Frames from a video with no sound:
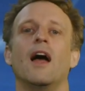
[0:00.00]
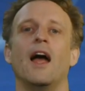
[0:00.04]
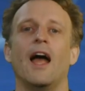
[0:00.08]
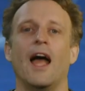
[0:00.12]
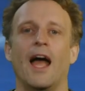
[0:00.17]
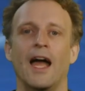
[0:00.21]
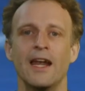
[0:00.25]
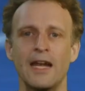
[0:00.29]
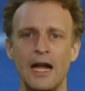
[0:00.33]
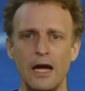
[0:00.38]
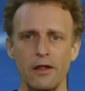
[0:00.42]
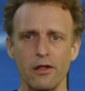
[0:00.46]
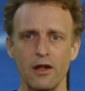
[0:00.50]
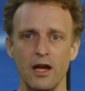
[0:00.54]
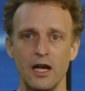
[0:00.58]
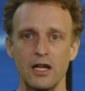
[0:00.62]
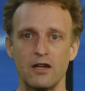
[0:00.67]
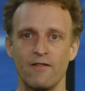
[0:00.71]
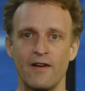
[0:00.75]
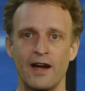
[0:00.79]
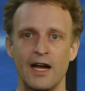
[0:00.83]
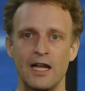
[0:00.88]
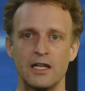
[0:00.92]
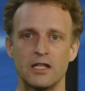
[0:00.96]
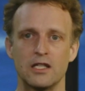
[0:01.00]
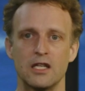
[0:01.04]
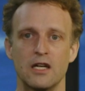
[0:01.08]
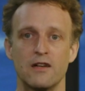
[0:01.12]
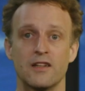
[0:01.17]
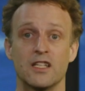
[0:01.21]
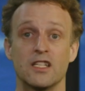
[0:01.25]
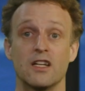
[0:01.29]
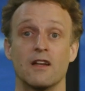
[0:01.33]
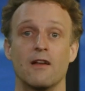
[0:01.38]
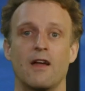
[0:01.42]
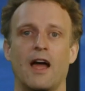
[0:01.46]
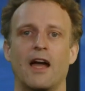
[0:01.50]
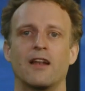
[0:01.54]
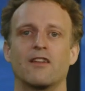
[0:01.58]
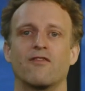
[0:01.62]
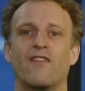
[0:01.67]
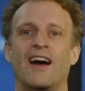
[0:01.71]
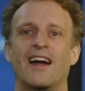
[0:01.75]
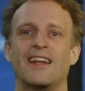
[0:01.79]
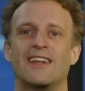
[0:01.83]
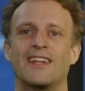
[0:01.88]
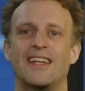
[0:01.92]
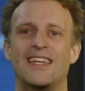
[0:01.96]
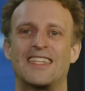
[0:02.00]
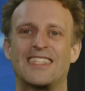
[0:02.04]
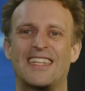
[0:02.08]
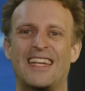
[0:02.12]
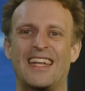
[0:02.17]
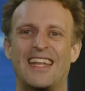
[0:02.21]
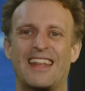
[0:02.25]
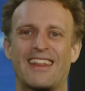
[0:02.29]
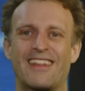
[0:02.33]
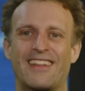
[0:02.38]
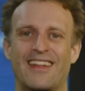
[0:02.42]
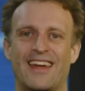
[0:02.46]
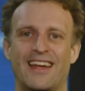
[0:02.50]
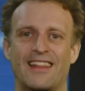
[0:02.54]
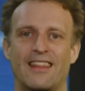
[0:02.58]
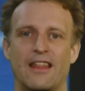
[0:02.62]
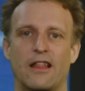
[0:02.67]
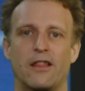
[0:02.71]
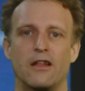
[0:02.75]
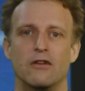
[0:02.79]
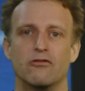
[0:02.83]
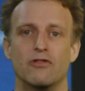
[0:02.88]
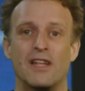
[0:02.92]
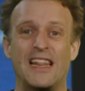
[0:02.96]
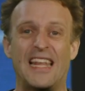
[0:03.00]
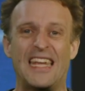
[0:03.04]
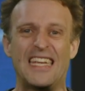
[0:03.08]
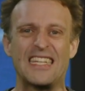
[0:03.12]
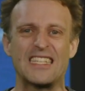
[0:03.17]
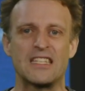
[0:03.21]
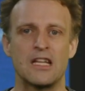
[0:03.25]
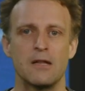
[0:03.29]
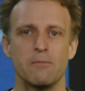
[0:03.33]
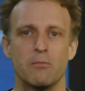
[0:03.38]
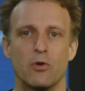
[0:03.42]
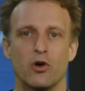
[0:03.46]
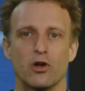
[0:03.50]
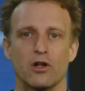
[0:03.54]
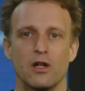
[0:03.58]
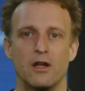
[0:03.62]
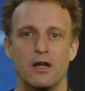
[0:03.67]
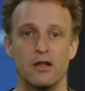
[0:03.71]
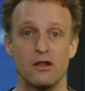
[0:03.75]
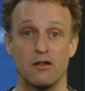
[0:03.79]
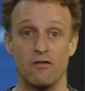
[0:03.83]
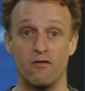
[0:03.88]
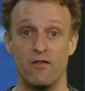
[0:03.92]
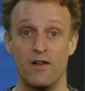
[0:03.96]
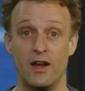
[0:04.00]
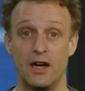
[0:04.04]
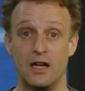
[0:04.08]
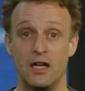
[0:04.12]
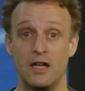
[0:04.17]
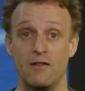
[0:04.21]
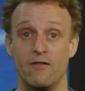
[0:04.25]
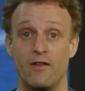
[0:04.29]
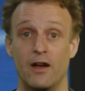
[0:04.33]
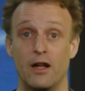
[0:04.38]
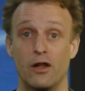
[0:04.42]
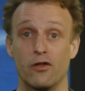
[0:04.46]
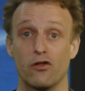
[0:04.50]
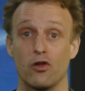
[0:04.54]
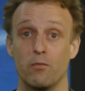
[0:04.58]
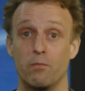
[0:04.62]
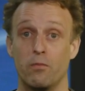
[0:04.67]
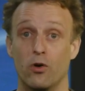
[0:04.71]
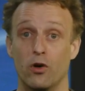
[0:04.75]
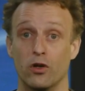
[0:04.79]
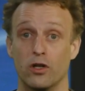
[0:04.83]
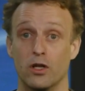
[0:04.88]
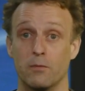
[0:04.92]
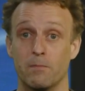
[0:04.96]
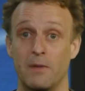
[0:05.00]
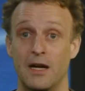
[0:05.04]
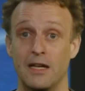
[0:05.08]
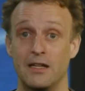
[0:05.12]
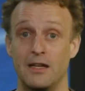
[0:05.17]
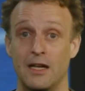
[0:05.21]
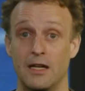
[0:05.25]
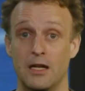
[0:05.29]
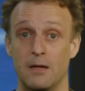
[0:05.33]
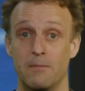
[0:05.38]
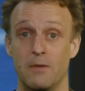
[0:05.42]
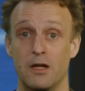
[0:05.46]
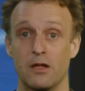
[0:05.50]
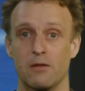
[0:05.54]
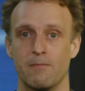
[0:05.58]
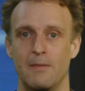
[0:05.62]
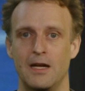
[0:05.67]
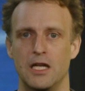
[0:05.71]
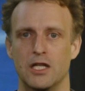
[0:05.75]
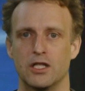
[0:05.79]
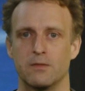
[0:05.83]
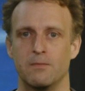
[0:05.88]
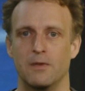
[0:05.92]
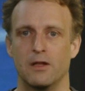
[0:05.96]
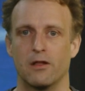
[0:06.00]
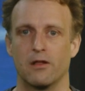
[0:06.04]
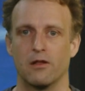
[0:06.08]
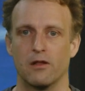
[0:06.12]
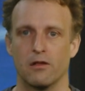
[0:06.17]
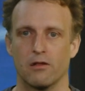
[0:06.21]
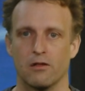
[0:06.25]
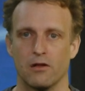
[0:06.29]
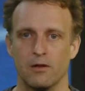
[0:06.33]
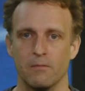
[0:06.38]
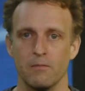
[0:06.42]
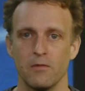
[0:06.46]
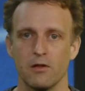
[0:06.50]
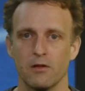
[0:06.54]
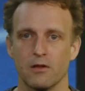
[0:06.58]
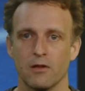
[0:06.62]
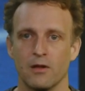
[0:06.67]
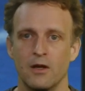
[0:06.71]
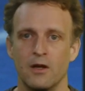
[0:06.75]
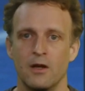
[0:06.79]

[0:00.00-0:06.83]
Another advantage is that the relational model is very well supported by database management systems,